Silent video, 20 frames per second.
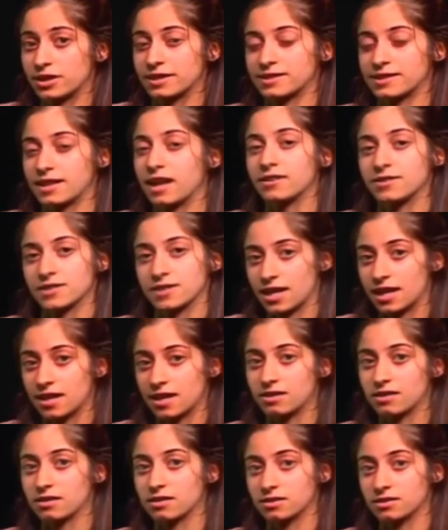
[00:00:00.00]
these are
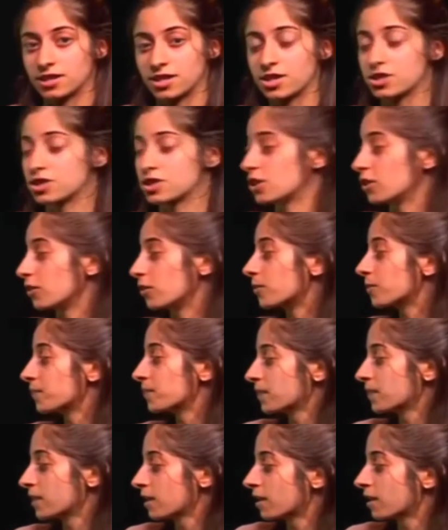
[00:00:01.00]
all presented on
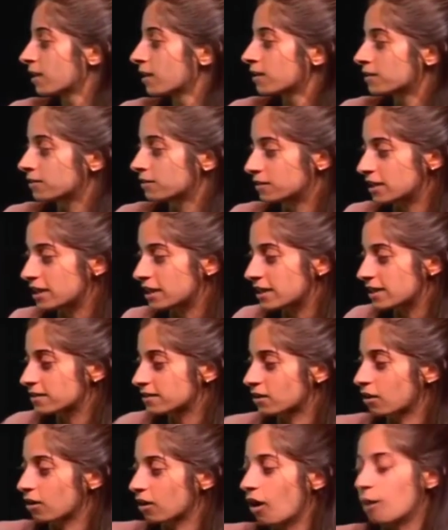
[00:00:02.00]
MHC class
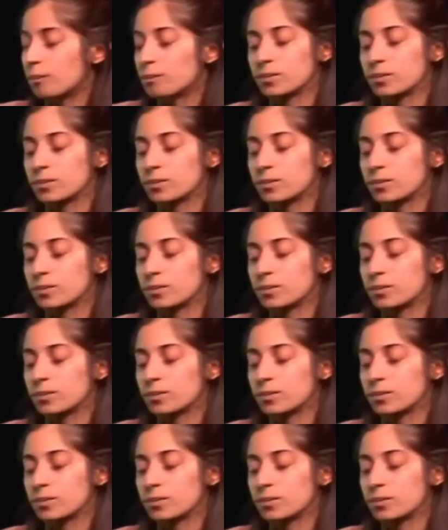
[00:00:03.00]
I.